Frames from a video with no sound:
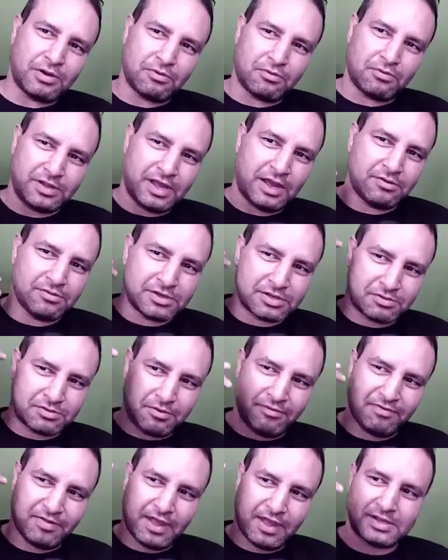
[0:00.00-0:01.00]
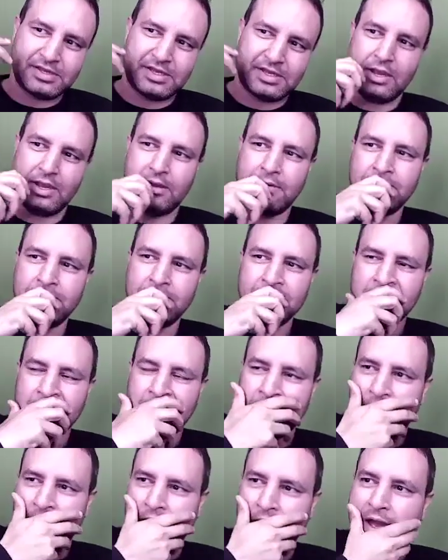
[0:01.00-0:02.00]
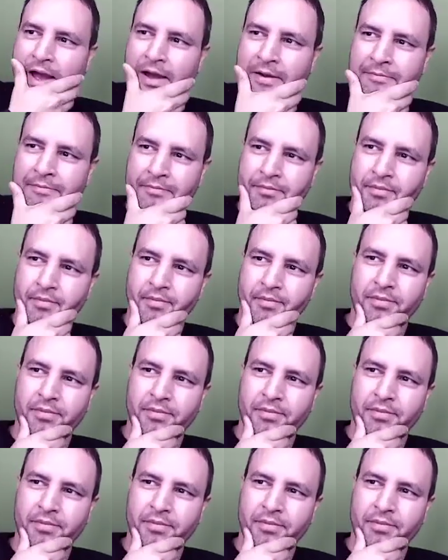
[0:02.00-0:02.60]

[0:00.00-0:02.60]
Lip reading: when I was reflecting, I'm